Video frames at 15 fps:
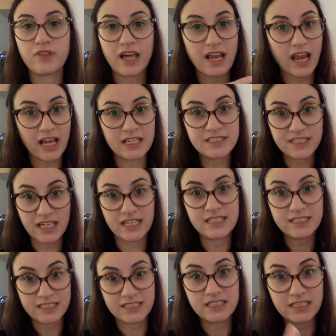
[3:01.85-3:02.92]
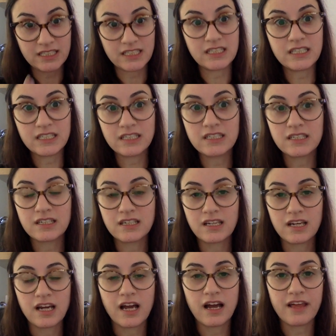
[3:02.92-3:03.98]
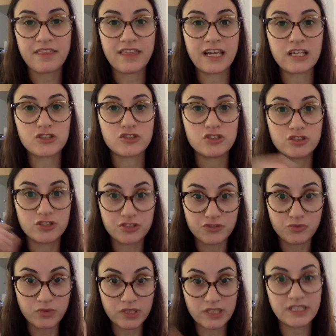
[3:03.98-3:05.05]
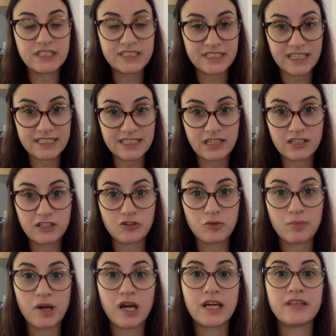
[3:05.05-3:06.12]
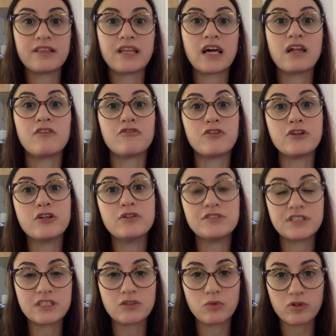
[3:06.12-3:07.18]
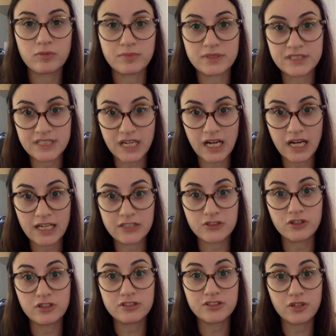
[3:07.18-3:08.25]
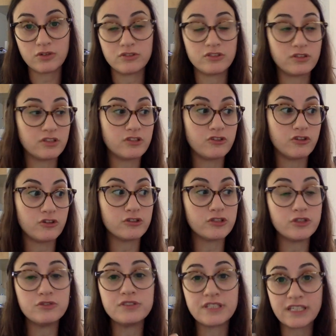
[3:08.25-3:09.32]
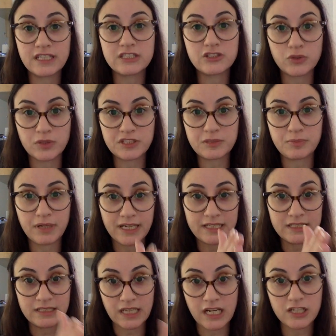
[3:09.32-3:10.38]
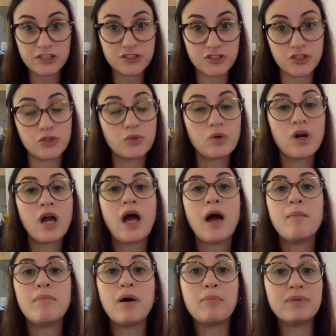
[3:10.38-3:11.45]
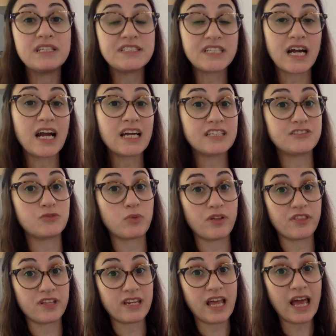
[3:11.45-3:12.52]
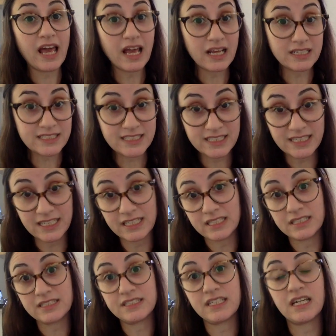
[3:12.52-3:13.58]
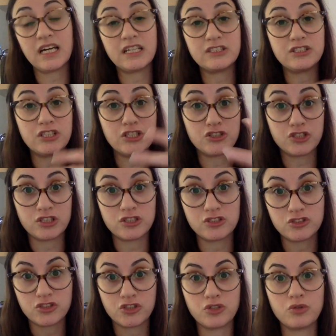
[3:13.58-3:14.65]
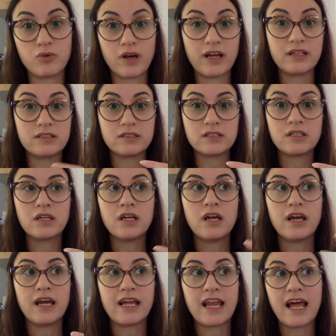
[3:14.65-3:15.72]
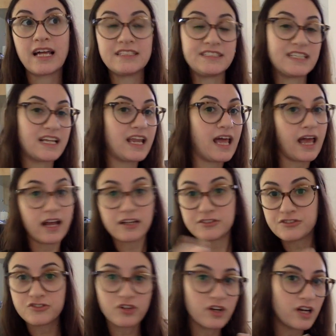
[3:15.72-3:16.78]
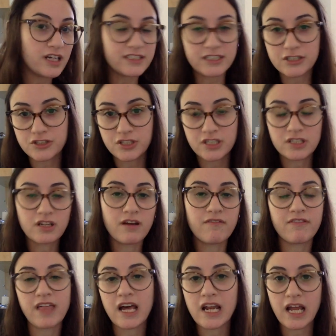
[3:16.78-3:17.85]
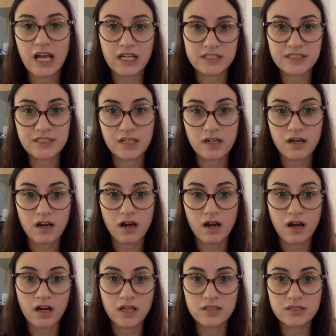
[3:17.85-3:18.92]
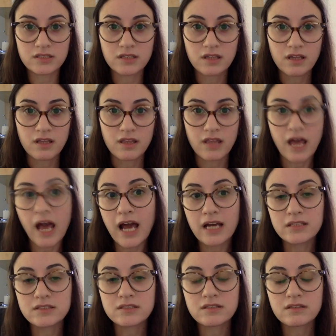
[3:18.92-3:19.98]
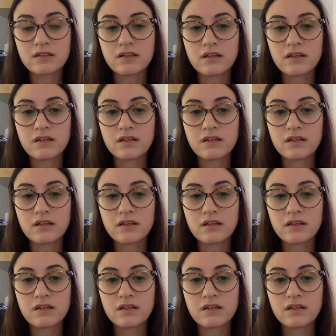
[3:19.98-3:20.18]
That SIDE, I think, should just really stand out in your mind, that if you're using the word beside, you're using it to explain next to. But besides with an S is addition to, and it has that extra addition of that S on the end.